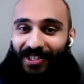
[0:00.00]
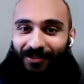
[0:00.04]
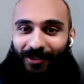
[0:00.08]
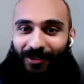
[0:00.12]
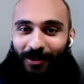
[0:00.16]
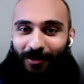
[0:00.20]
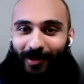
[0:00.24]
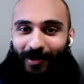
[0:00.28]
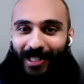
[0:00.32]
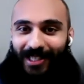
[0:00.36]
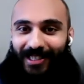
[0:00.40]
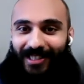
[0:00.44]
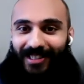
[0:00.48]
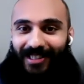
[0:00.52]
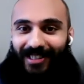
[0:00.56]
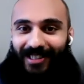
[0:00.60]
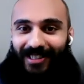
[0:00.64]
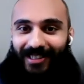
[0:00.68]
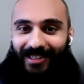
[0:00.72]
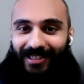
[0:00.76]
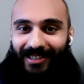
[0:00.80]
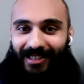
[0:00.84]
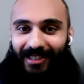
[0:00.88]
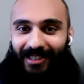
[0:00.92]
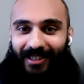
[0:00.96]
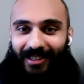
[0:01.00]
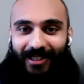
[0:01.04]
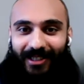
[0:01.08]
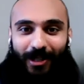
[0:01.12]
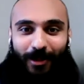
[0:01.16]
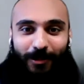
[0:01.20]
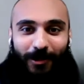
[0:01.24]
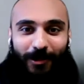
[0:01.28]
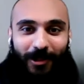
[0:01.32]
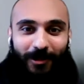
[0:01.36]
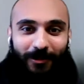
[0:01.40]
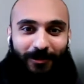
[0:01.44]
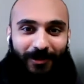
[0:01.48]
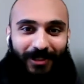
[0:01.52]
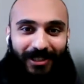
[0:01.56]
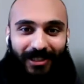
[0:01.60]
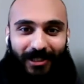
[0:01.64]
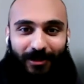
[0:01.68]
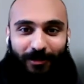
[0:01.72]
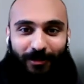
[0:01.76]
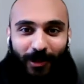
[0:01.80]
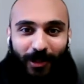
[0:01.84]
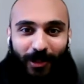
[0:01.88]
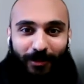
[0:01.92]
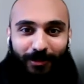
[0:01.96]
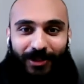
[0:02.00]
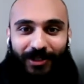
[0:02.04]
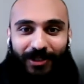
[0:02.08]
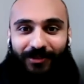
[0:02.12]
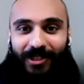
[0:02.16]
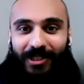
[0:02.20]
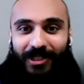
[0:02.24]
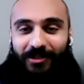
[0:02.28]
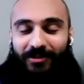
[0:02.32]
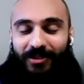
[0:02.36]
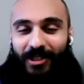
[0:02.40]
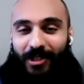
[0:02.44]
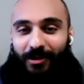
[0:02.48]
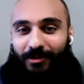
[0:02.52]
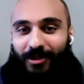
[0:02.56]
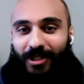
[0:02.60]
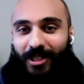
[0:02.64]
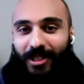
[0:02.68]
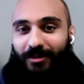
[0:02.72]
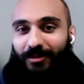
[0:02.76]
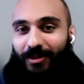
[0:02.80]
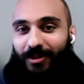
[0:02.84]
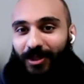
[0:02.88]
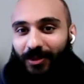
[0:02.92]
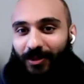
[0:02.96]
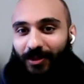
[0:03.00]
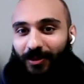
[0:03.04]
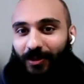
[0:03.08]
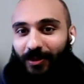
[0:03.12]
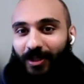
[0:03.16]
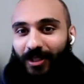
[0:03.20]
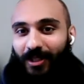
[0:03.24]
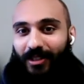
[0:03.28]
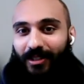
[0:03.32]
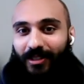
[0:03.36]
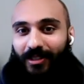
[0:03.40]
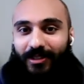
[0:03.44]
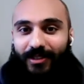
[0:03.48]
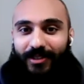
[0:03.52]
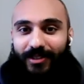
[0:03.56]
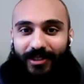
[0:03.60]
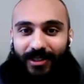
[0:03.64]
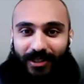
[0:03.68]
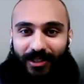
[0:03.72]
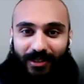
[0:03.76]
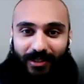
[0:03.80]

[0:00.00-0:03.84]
Even if you make a couple of slip ups, even if sometimes you